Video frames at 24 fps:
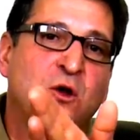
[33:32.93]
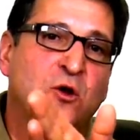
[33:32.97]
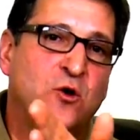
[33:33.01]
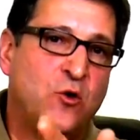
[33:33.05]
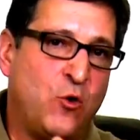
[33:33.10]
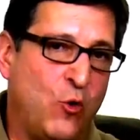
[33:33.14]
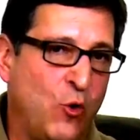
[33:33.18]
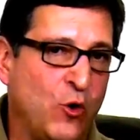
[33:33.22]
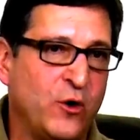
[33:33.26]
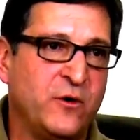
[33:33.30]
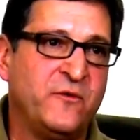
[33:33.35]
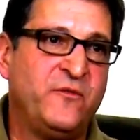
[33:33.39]

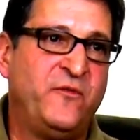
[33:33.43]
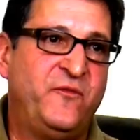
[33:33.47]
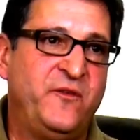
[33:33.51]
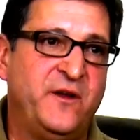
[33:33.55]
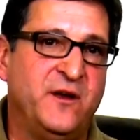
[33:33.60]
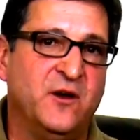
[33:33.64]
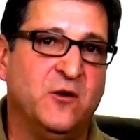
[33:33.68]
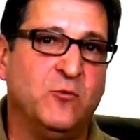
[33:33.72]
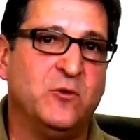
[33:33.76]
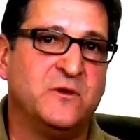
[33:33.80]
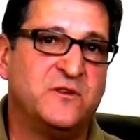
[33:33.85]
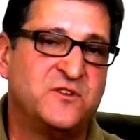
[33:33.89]

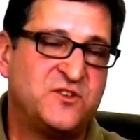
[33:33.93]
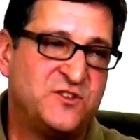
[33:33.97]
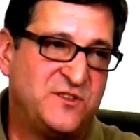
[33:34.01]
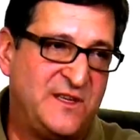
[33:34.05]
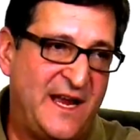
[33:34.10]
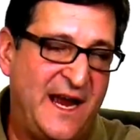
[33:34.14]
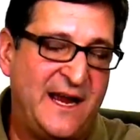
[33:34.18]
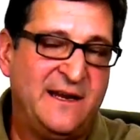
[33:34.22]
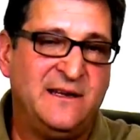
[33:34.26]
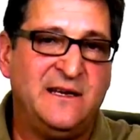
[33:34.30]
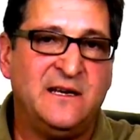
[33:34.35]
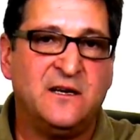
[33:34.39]
cornfield with
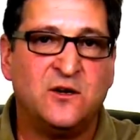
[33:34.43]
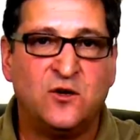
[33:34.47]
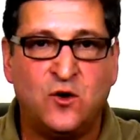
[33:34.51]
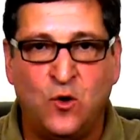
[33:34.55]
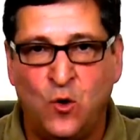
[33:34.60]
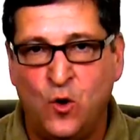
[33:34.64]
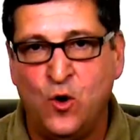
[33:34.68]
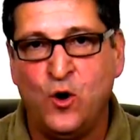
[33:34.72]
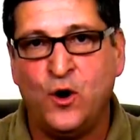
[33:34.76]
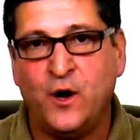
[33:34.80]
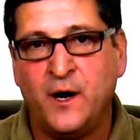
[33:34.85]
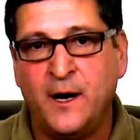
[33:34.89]
standing
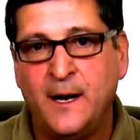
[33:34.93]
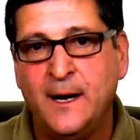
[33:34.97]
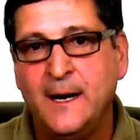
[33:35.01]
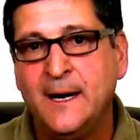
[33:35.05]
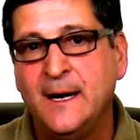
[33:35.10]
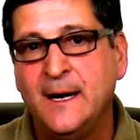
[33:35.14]
corn.